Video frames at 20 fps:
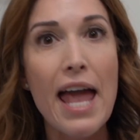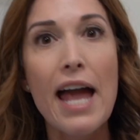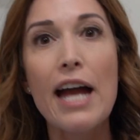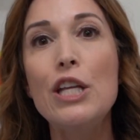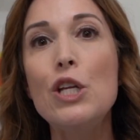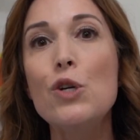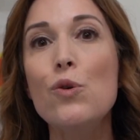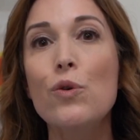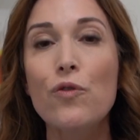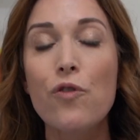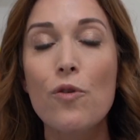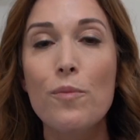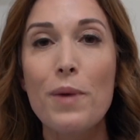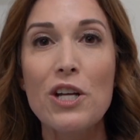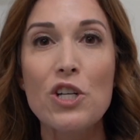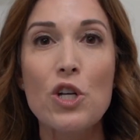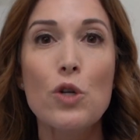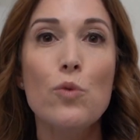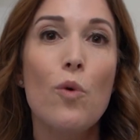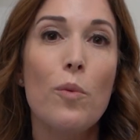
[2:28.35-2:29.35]
and new
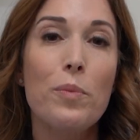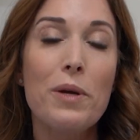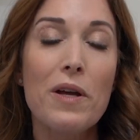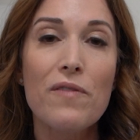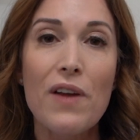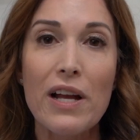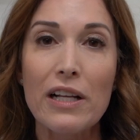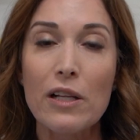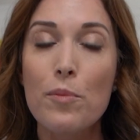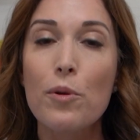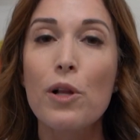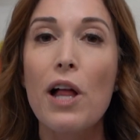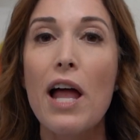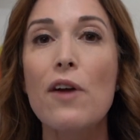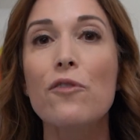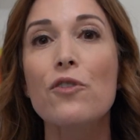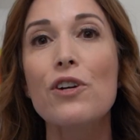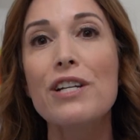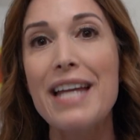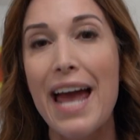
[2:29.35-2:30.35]
information will be available
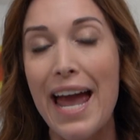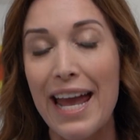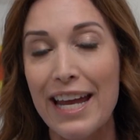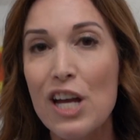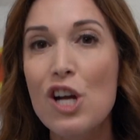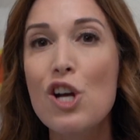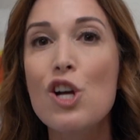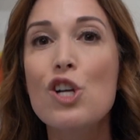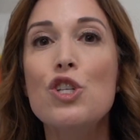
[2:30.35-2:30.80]
every day.